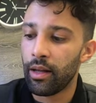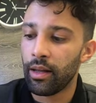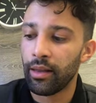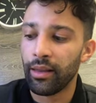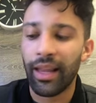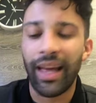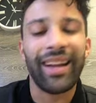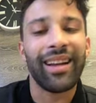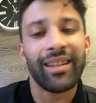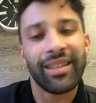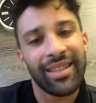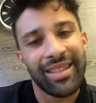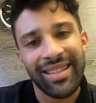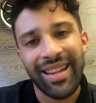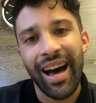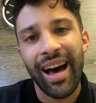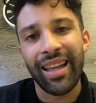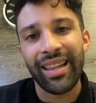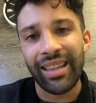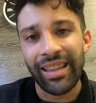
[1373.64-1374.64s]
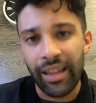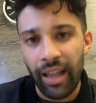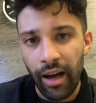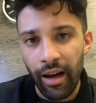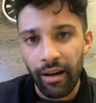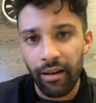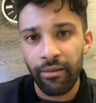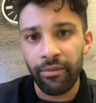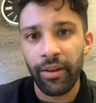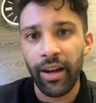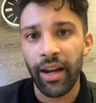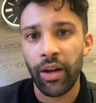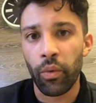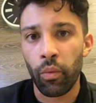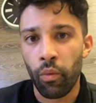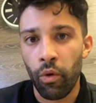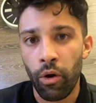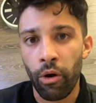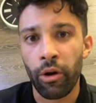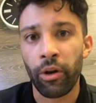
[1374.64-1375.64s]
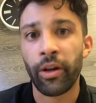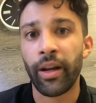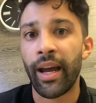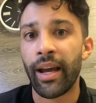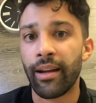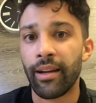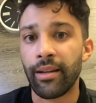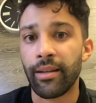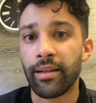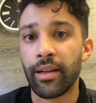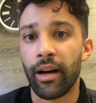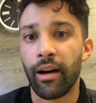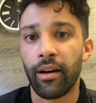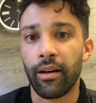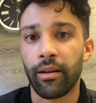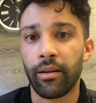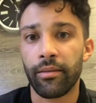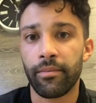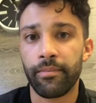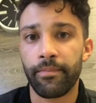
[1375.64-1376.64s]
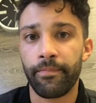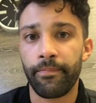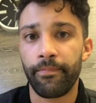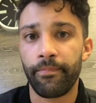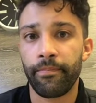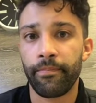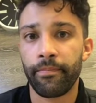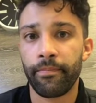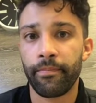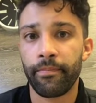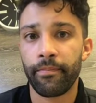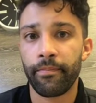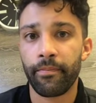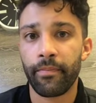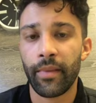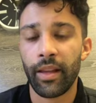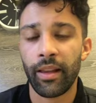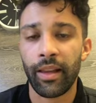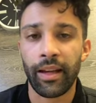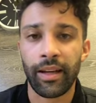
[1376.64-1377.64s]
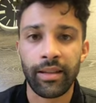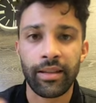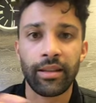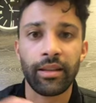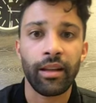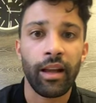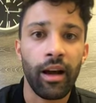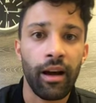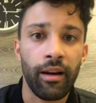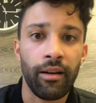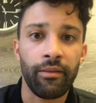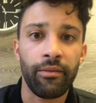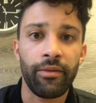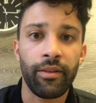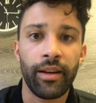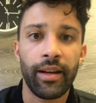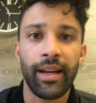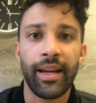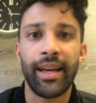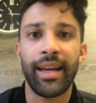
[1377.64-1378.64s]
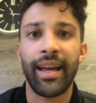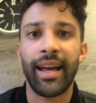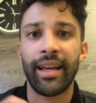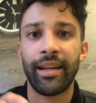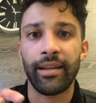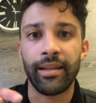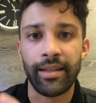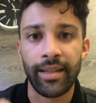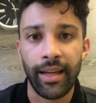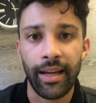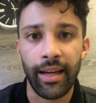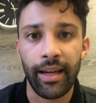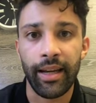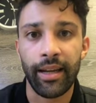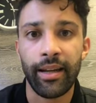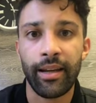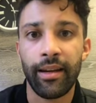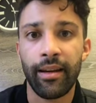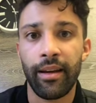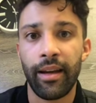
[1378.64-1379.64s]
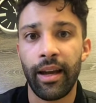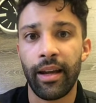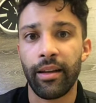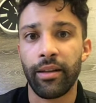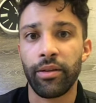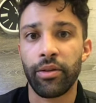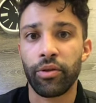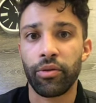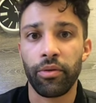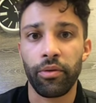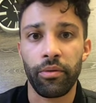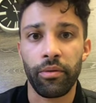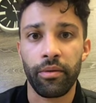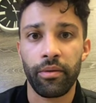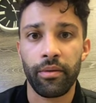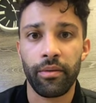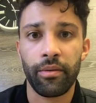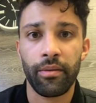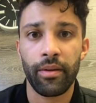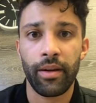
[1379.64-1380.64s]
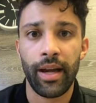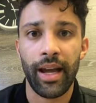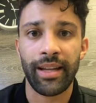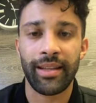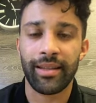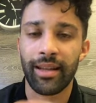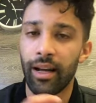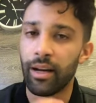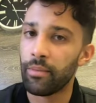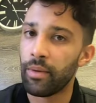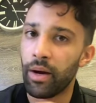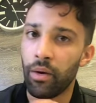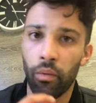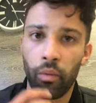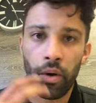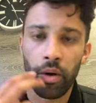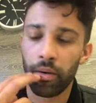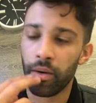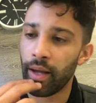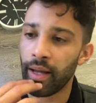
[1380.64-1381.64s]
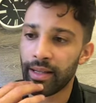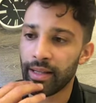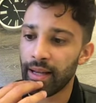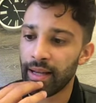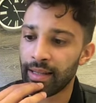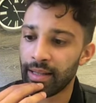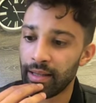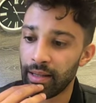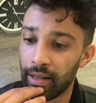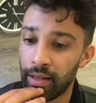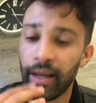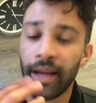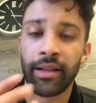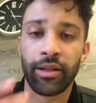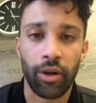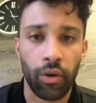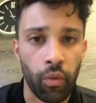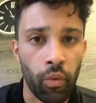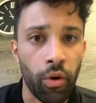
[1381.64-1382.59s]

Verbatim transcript: "Let us not love in word and in tongue. Let us love in deed and in truth." It's not about what it, it's. Yes, our